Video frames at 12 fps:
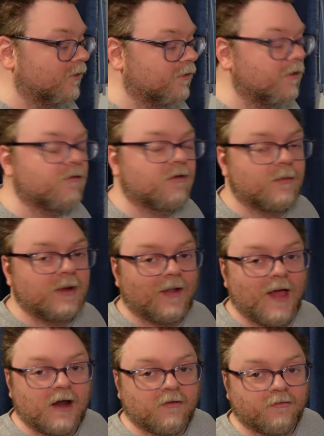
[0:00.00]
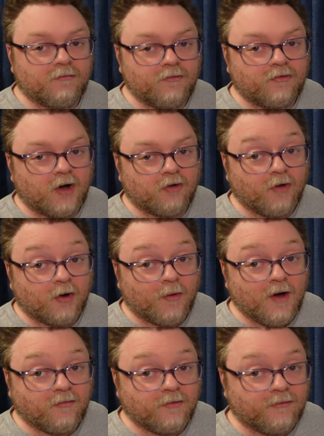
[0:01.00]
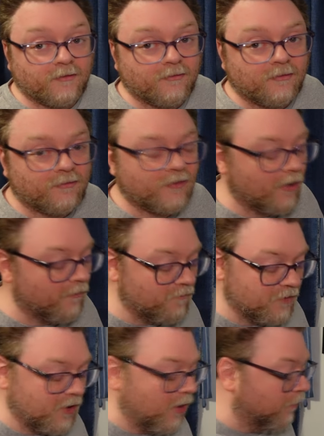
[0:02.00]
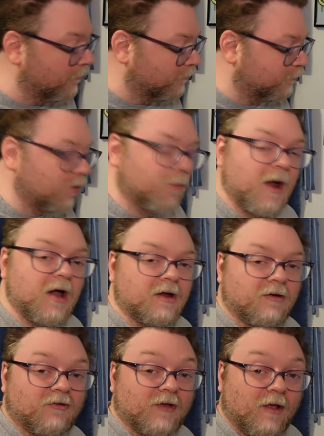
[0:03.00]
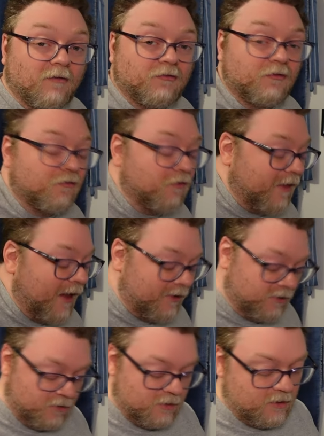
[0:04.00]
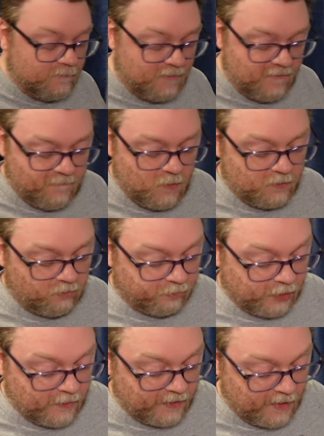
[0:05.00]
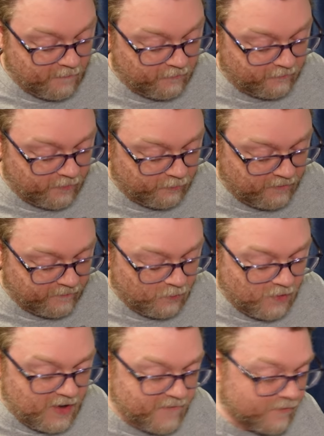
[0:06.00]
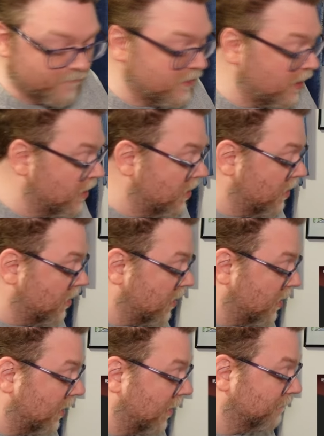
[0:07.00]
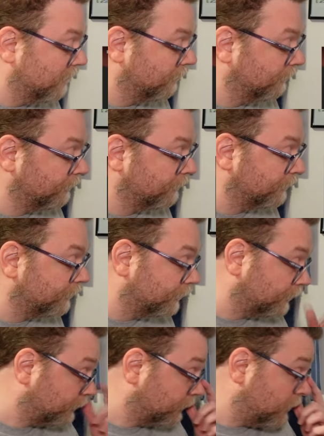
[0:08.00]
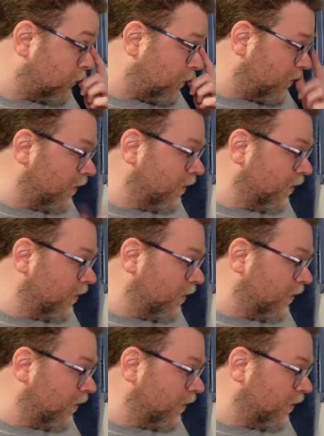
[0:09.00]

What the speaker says: This is going to be a lot of Star Trek references, so, you know, prepare yourselves for that. My phone is blowing up for some reason, whatever. All right. Last generation,